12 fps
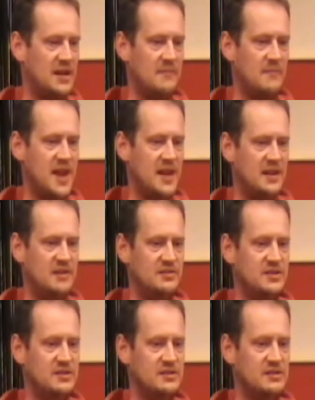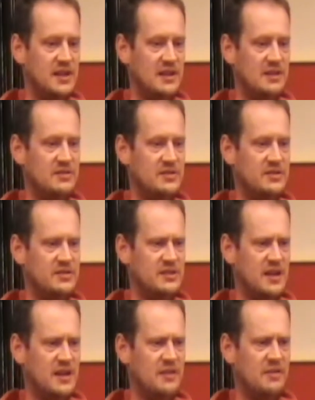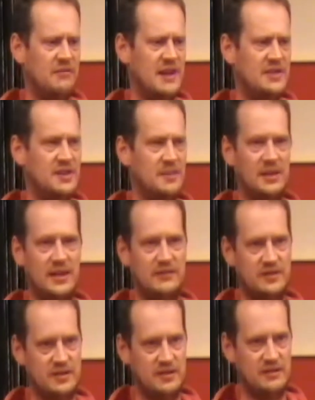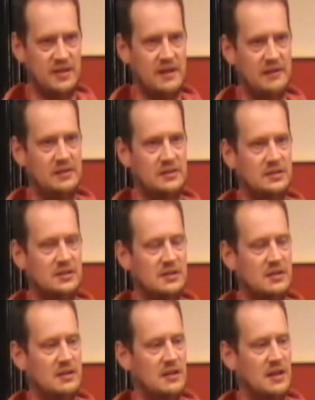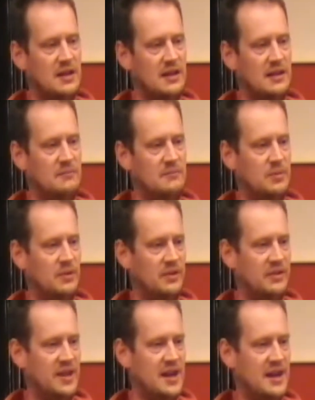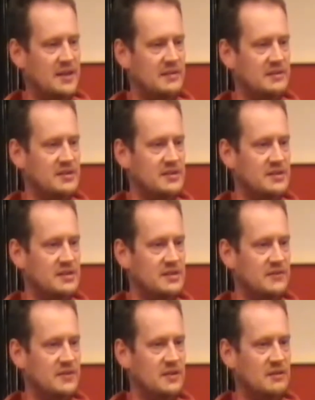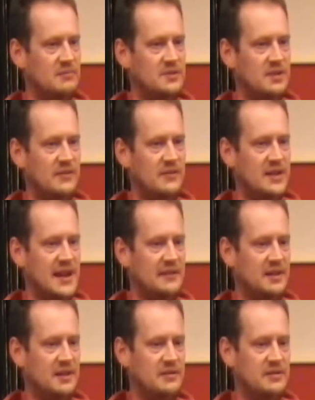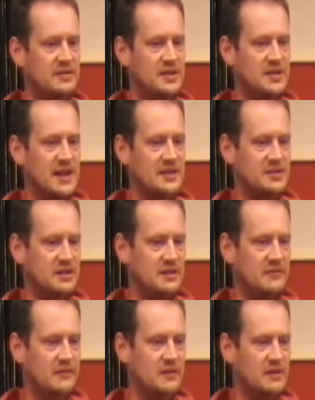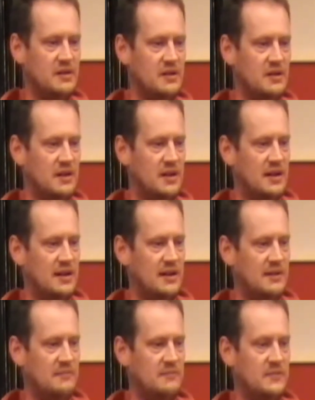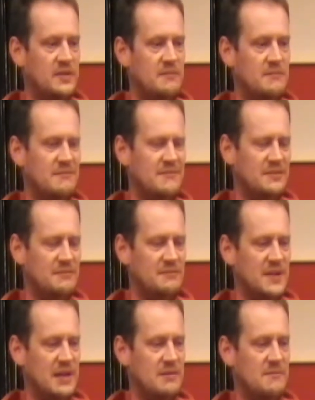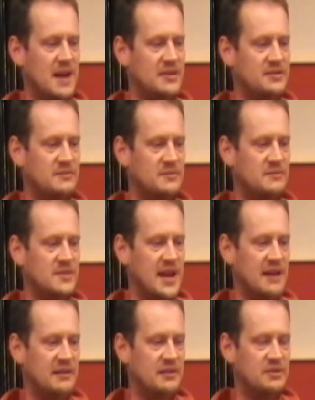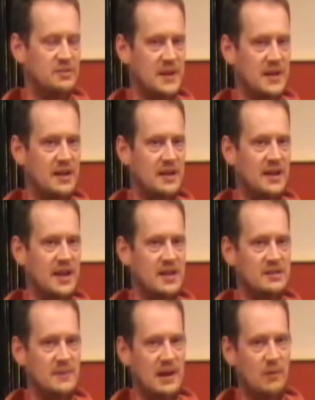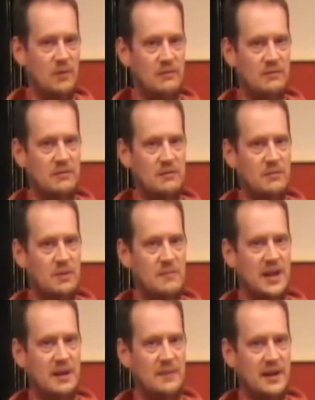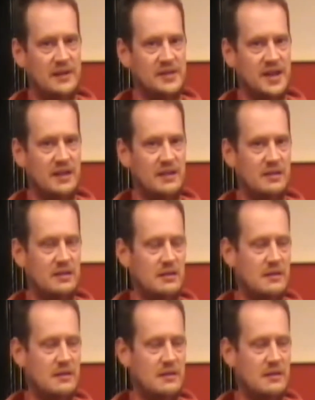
And it uses threads, I believe, to do that. But one thing I noticed is if you download using NetSurf, then about the maximum download speed I can get is about one megabyte a second.